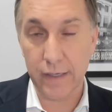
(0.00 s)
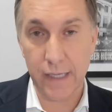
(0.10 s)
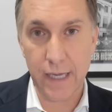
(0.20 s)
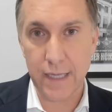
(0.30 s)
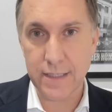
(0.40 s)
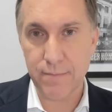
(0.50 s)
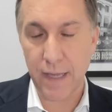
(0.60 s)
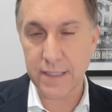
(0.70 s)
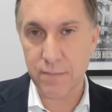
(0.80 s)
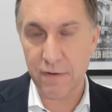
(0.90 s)
and he had
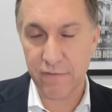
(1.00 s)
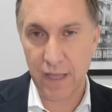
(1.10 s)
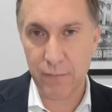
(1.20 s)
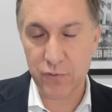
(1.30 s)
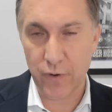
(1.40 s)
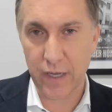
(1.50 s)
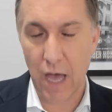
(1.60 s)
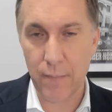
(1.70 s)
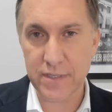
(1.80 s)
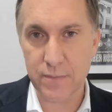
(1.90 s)
made some inflammatory comments